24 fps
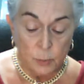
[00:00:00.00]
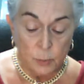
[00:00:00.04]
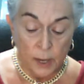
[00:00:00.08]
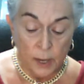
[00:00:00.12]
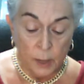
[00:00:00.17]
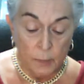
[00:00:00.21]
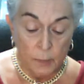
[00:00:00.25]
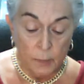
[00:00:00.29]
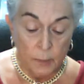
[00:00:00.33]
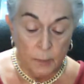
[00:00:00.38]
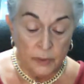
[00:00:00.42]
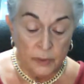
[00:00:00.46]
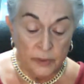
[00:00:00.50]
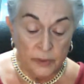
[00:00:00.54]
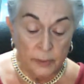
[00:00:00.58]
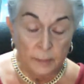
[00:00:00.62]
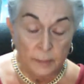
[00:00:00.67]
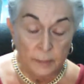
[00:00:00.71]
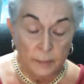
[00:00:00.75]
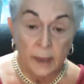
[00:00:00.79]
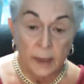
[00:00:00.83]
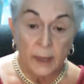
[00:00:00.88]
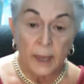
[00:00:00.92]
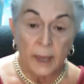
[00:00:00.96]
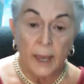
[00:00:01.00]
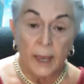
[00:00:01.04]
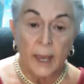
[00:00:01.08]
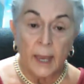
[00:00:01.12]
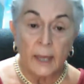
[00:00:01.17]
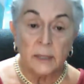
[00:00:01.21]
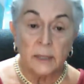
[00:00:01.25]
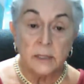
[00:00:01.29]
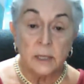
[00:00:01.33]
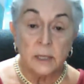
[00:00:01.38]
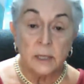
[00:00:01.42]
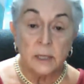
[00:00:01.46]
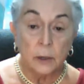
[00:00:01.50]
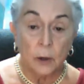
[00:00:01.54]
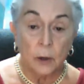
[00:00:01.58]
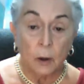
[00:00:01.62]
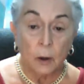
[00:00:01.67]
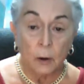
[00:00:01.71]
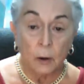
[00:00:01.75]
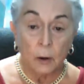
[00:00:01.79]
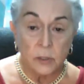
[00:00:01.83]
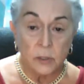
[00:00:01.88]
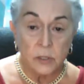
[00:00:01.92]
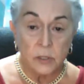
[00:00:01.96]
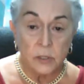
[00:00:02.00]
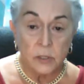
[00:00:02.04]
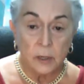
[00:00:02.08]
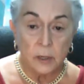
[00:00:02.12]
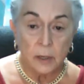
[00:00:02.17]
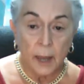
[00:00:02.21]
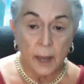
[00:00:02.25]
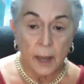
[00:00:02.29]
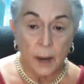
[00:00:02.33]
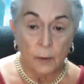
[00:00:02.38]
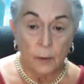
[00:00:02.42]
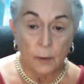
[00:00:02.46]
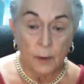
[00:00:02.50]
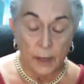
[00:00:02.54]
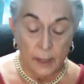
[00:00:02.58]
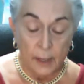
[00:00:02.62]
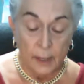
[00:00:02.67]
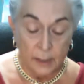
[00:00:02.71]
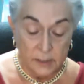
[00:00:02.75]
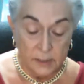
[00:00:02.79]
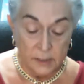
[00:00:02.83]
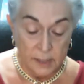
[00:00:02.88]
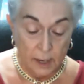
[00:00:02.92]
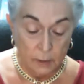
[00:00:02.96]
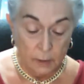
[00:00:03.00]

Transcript: upon them and did not carry it out.